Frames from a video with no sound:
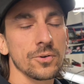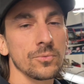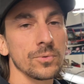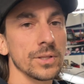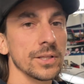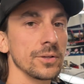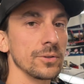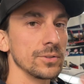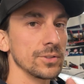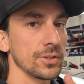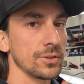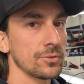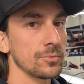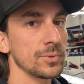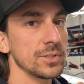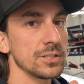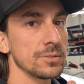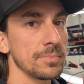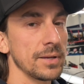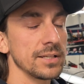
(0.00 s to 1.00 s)
really only
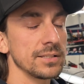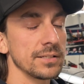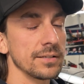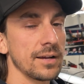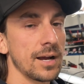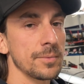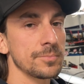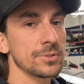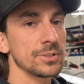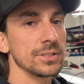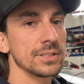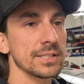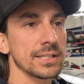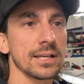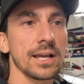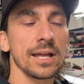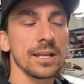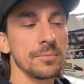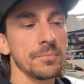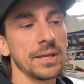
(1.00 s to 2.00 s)
3 spacing options, it
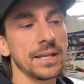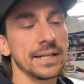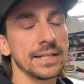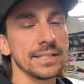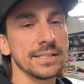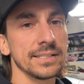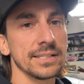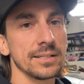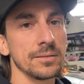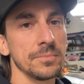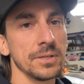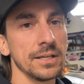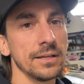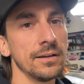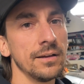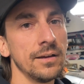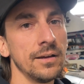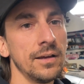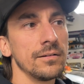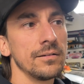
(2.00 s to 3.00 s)
kind of made it easy to
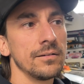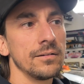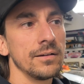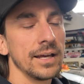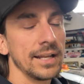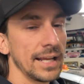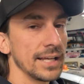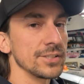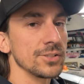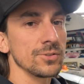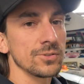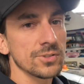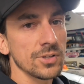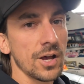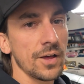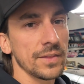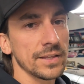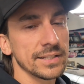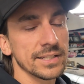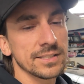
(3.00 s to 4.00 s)
me. And as you
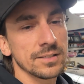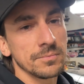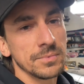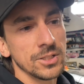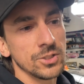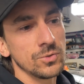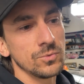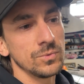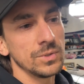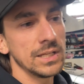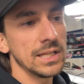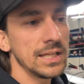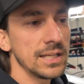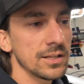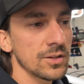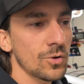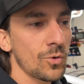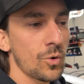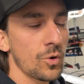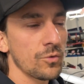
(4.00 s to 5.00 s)
saw, that doesn't mean you need
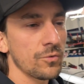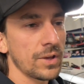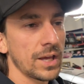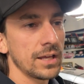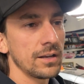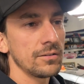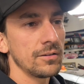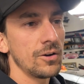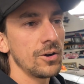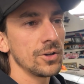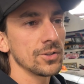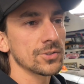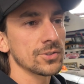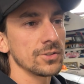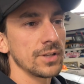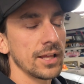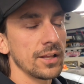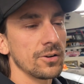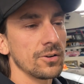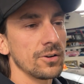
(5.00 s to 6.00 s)
a Corvette
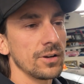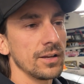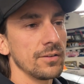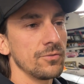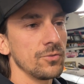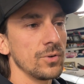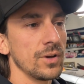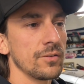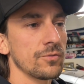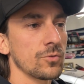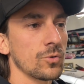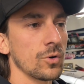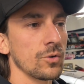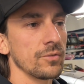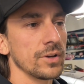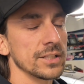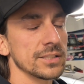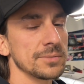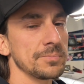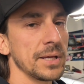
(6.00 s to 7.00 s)
alternator. If you have
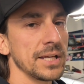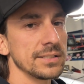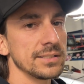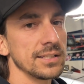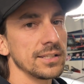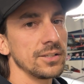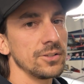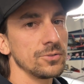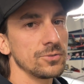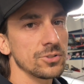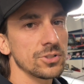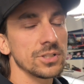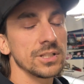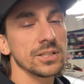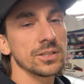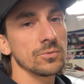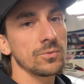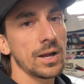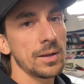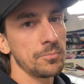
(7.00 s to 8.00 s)
Corvette spacing, you just
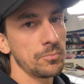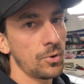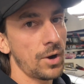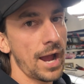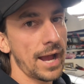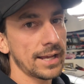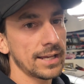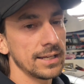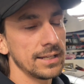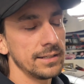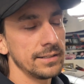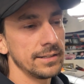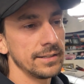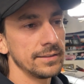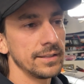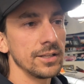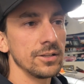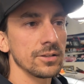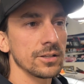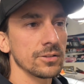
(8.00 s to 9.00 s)
need the right bracket,
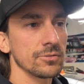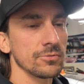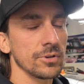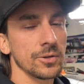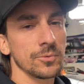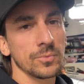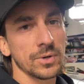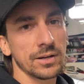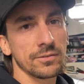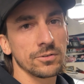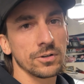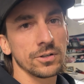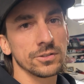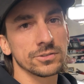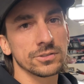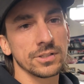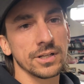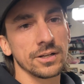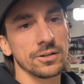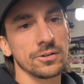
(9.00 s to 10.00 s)
and then you can run whatever
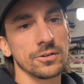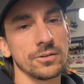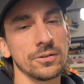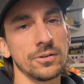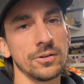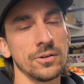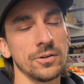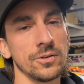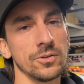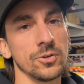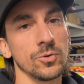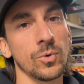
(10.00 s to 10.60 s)
alternator you